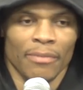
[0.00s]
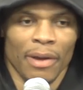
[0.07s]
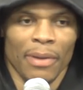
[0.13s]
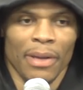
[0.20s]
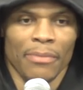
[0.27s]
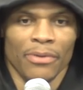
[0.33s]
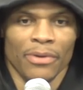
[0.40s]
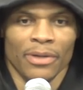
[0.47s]
I'm
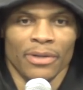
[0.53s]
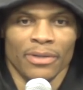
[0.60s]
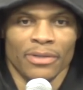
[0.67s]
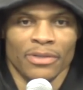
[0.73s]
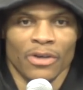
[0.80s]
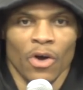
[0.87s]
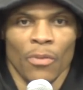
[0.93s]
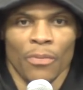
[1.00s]
able
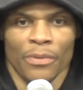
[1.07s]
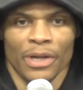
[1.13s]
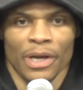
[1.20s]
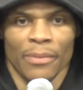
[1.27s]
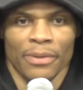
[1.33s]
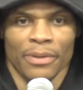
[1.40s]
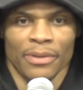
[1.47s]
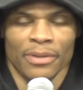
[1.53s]
to open
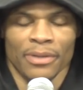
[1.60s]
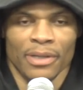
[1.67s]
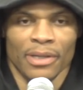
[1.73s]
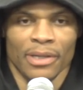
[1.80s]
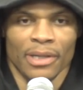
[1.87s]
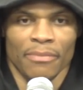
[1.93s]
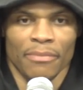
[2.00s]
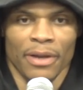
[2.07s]
up
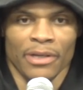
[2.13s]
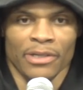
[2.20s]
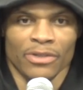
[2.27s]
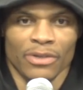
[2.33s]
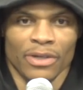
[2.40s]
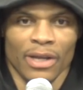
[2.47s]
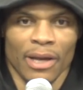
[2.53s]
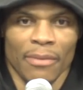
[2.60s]
and make
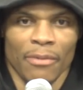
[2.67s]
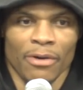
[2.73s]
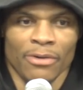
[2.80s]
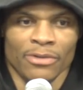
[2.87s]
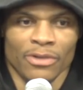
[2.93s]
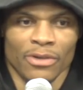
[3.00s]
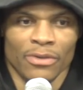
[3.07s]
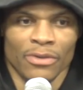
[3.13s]
sure that I'm
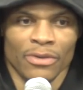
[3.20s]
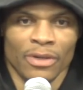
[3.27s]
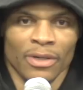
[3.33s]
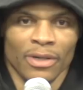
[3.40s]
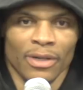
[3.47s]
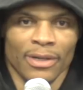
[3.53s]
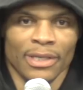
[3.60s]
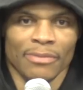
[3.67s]
also
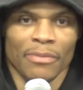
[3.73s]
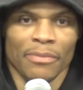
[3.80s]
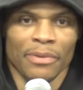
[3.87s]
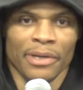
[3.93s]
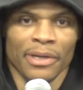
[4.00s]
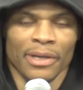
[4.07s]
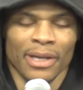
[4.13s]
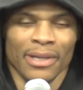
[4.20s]
a human
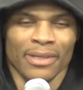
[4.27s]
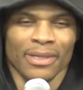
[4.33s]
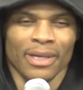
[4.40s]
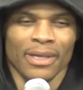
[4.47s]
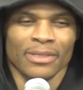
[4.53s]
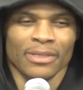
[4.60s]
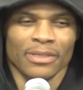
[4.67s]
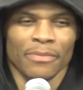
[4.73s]
being. And I think
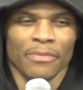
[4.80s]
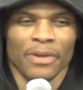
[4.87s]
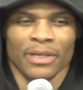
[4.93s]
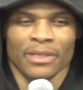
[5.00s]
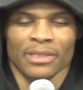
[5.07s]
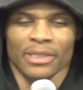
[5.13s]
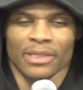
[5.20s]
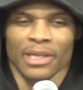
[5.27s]
that's the
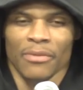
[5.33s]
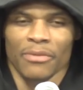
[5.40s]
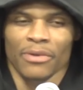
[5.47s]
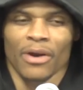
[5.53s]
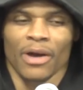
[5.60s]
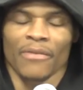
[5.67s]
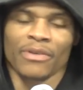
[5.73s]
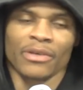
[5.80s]
biggest thing that we
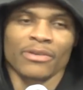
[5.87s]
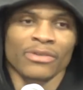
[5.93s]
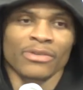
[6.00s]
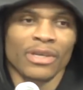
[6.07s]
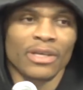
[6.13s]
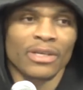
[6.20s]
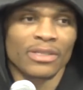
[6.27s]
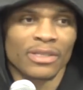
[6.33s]
all have to
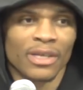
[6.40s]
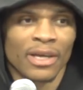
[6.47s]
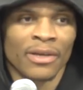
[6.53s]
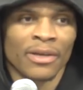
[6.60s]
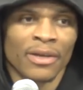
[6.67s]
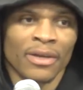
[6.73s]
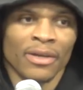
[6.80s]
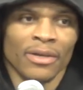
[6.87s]
understand, is that
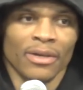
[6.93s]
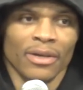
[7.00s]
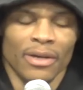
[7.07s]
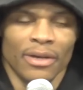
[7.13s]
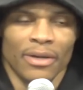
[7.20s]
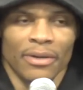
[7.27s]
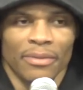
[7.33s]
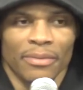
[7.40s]

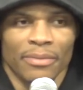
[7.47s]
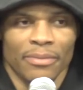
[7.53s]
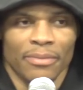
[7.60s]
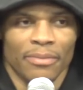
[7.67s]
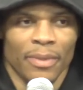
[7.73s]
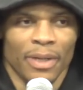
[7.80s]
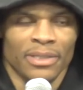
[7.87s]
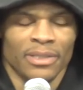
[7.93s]

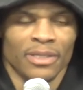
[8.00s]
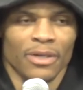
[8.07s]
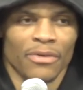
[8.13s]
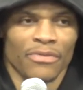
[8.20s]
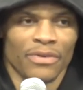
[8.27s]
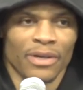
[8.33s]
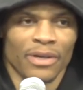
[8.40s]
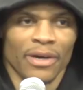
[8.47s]

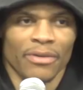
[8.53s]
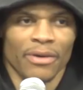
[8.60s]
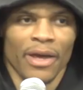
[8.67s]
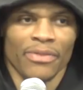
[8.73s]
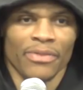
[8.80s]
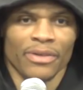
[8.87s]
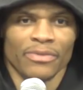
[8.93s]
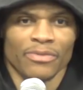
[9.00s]
myself and other
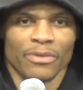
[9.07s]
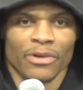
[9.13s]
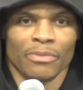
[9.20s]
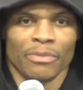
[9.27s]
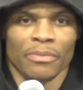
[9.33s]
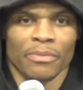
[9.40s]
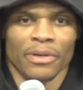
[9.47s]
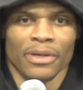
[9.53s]
athletes, we're
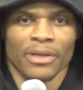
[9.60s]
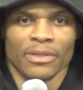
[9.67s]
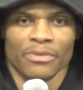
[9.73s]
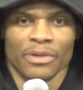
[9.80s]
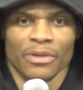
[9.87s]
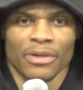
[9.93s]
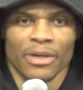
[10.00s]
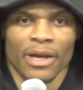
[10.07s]
human beings.
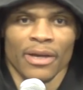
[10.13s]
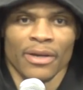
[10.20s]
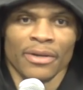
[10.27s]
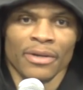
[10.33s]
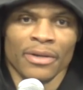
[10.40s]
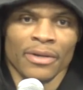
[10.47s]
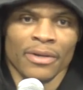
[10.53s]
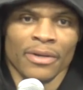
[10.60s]
We are not,
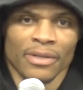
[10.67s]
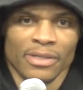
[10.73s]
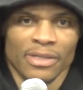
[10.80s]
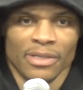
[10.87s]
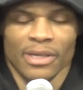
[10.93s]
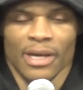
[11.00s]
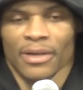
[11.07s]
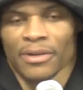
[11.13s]
this
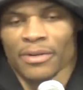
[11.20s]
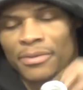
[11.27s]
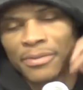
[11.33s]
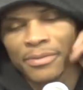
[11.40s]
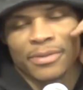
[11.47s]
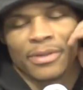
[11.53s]
is not a,